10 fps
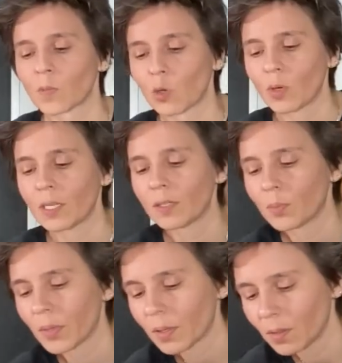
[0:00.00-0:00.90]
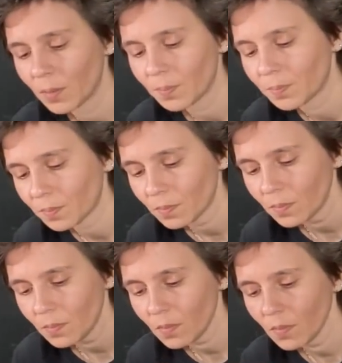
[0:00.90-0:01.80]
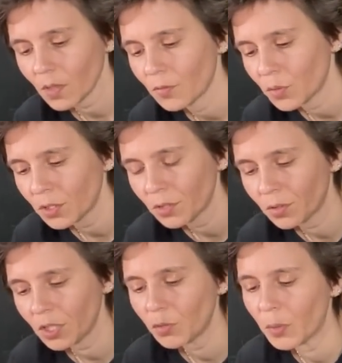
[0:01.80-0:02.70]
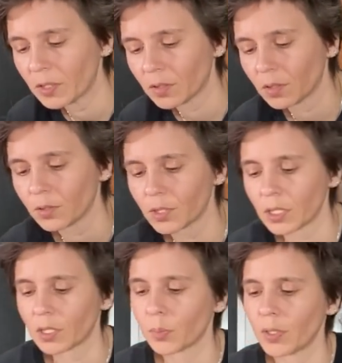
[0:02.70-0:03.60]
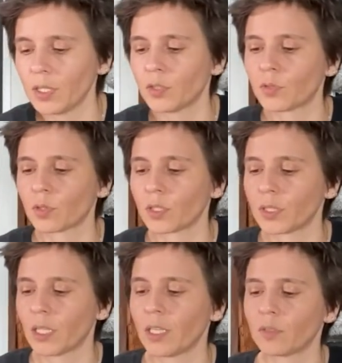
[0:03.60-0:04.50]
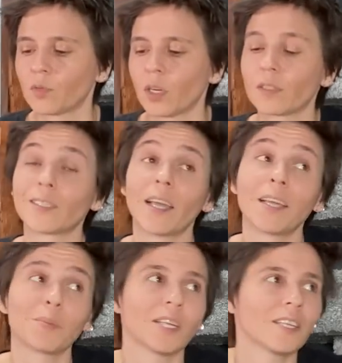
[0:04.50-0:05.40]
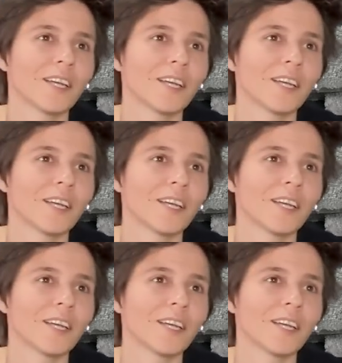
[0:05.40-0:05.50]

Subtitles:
Quite in a pickle. For the Three of Pentacles, you get the Page of Swords, the Eight of Wands, the Hangman.